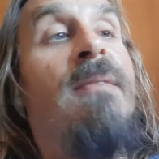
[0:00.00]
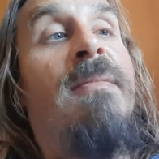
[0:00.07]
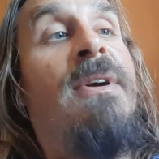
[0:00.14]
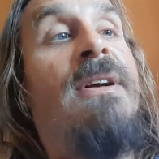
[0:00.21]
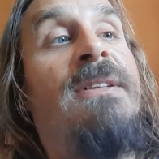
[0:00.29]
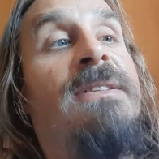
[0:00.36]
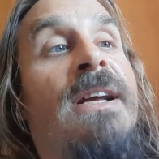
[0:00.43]

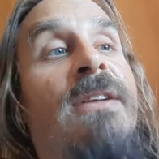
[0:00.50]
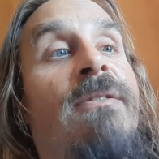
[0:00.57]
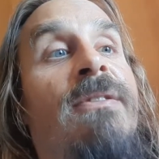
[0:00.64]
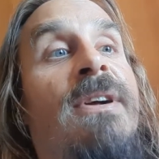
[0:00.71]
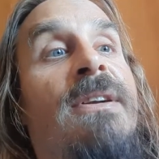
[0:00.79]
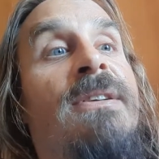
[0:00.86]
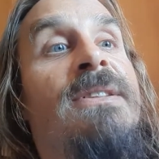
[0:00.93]
Because they
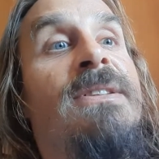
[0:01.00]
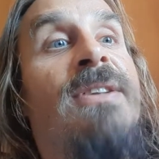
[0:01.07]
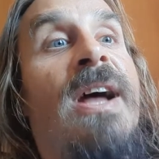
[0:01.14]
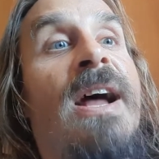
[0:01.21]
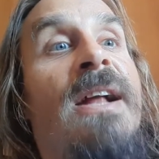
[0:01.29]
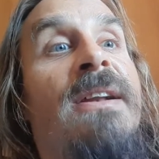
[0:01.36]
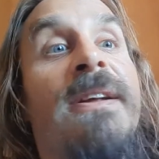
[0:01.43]
don't
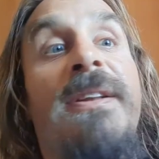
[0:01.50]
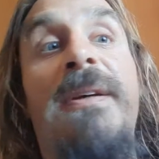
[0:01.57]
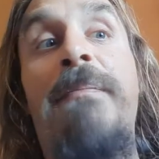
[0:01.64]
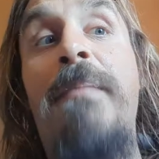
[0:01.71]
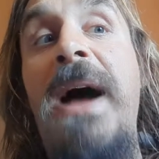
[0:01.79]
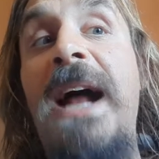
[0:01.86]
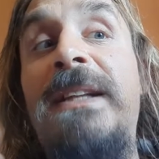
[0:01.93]
understand that the
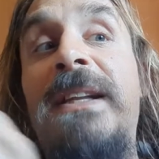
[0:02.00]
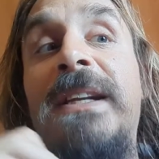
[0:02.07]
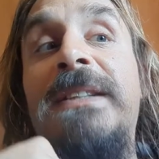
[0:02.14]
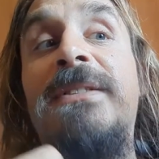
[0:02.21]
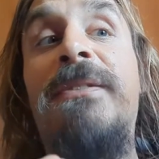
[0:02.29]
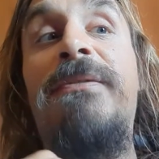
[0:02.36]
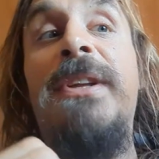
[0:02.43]
matrix of